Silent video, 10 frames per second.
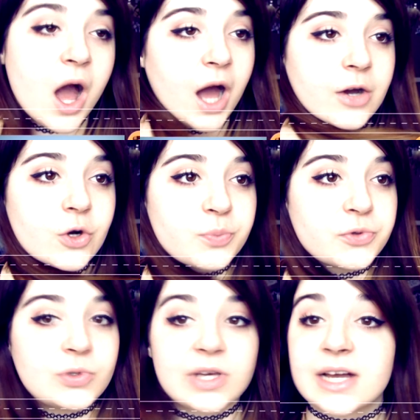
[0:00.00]
I hope
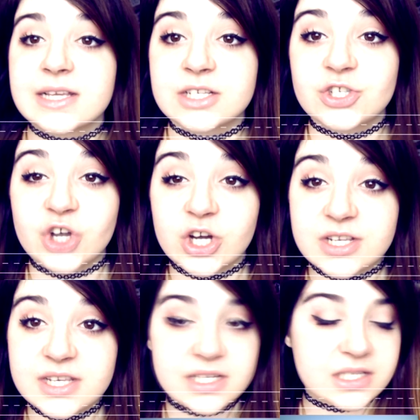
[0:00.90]
you guys
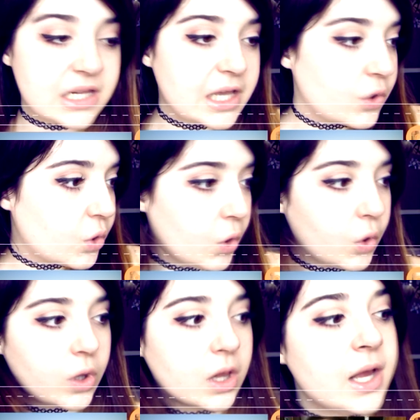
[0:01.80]
enjoyed this little
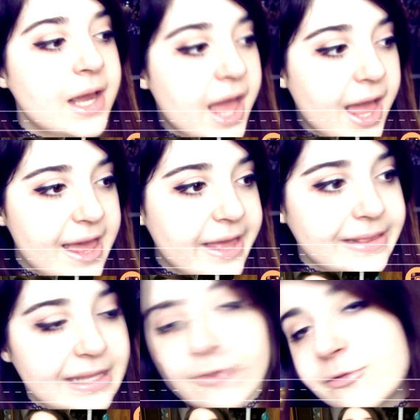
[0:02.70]
haul.
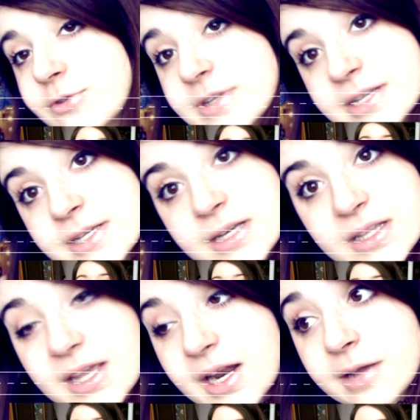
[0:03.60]
And if you didn't,
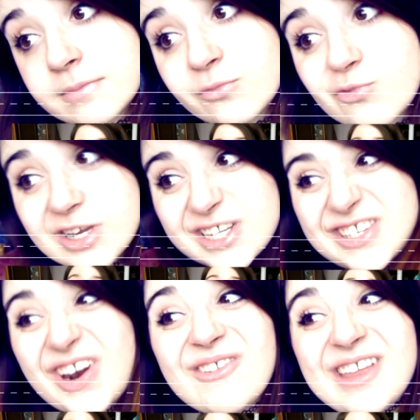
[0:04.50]
then I'm really
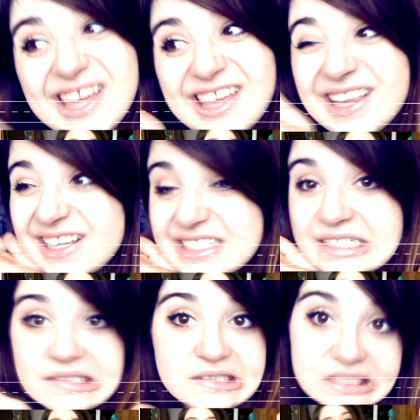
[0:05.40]
sorry.
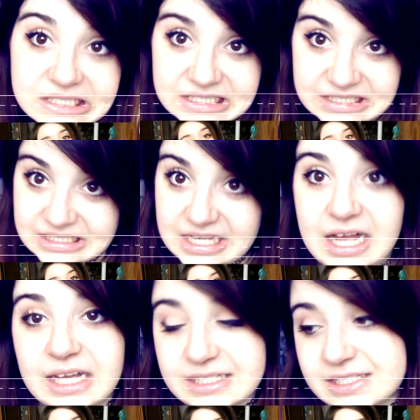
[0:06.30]

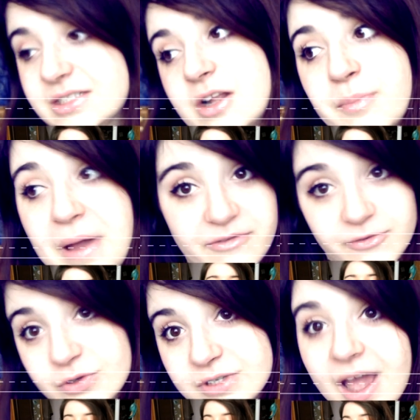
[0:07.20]
It's not my
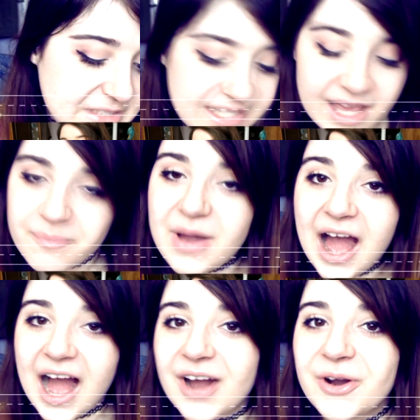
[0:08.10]
fault. Yep,
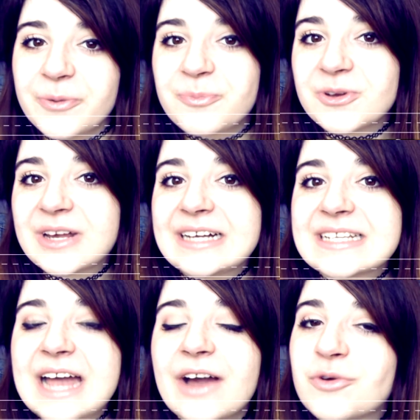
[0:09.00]
I hope you
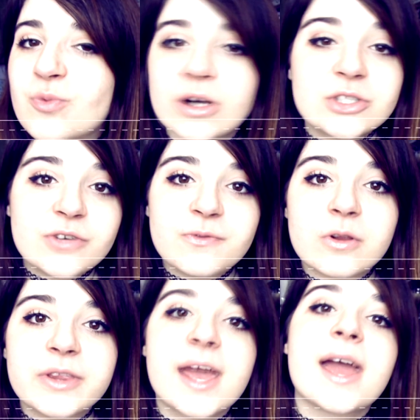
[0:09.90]
guys have a
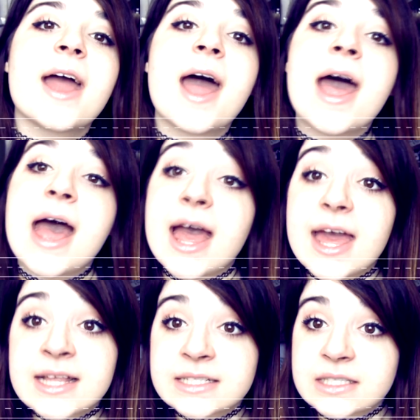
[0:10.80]
wonderful day.
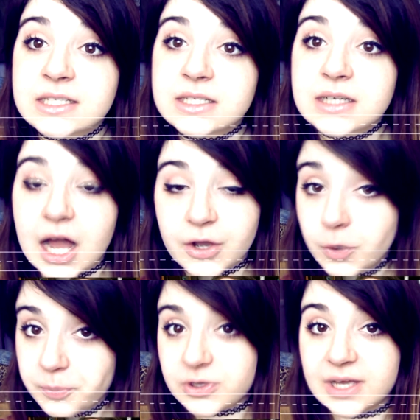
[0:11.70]
And I
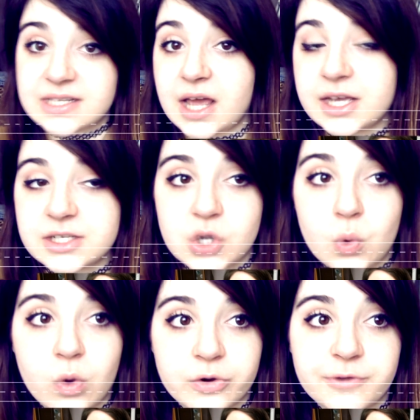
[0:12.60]
hope you guys had a
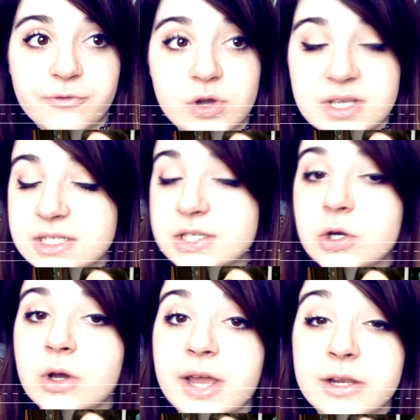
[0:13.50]
wonderful
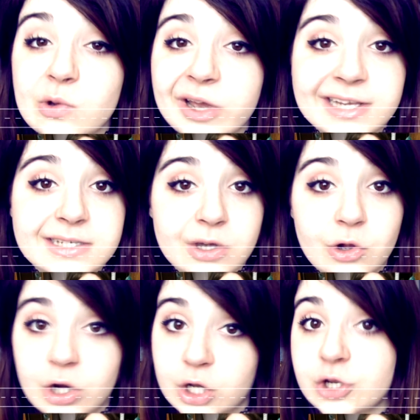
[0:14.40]
Easter and you ate a
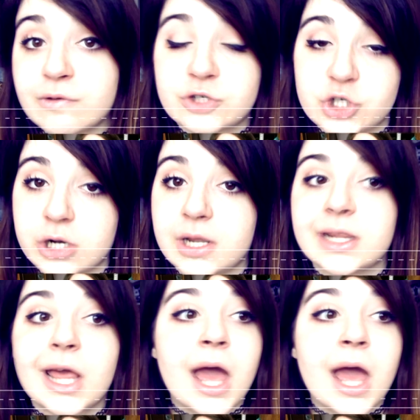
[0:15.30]
lot of chocolate.